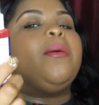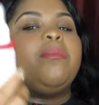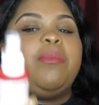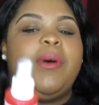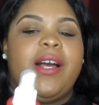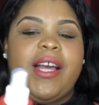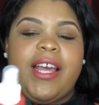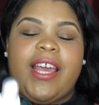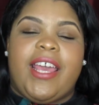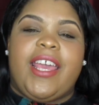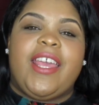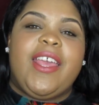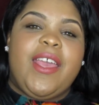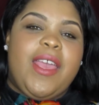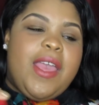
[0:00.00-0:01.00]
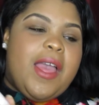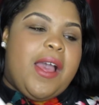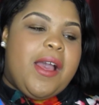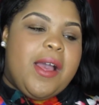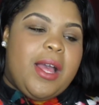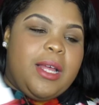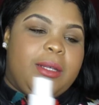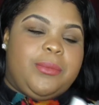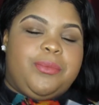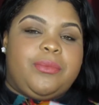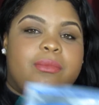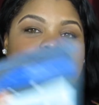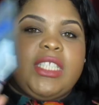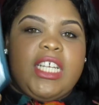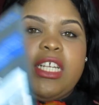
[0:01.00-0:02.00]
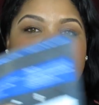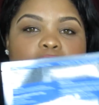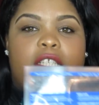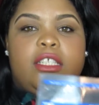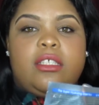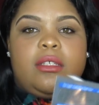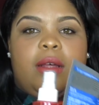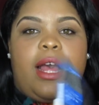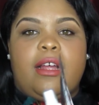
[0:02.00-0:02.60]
But these two,